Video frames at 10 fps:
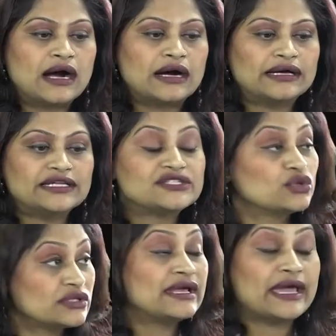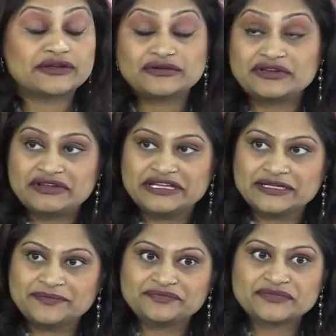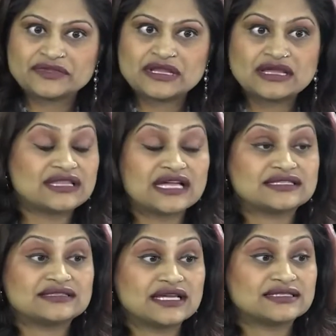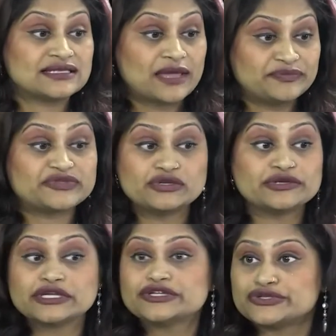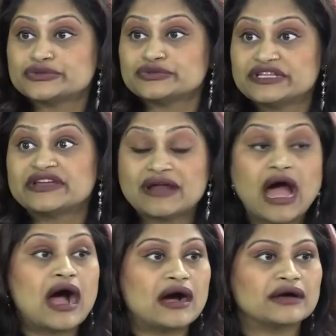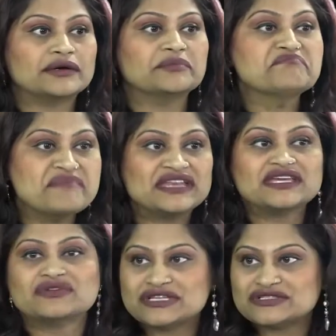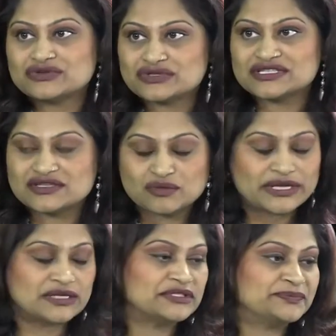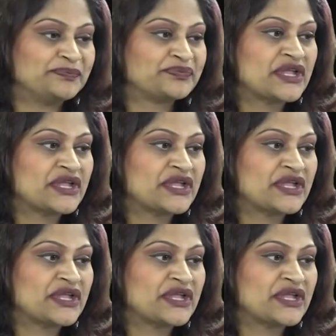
I totally agree Reena. That's, that's absolutely true. There are many resources available